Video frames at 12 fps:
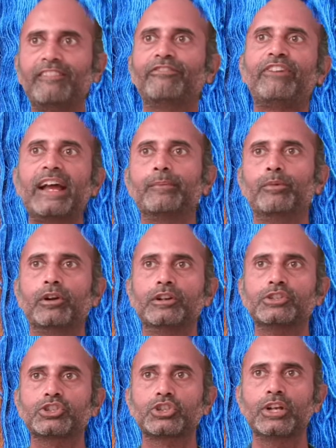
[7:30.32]

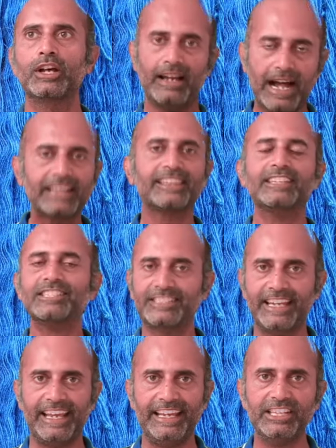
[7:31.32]
fibers at this
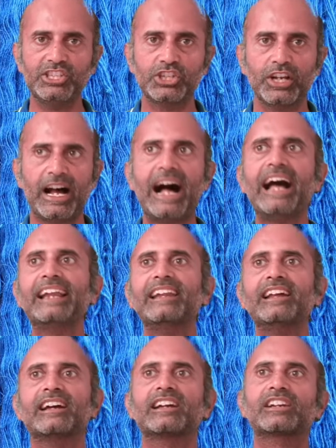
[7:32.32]
stage
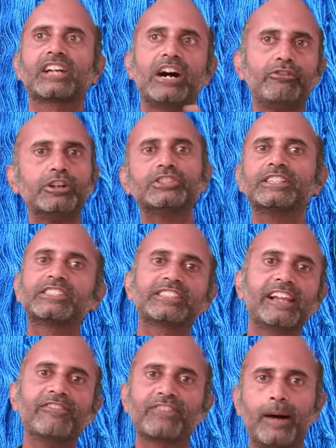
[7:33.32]
and covers
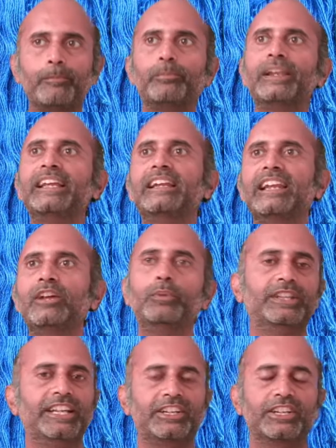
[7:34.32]
itself completely
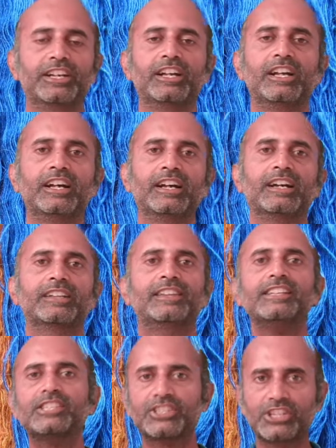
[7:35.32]
with it.
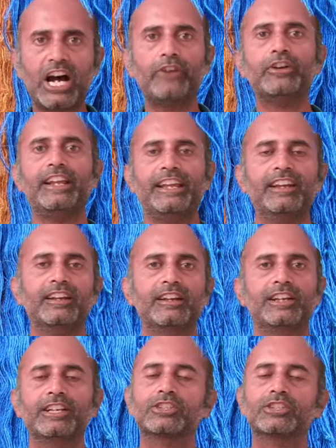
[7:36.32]
This covering is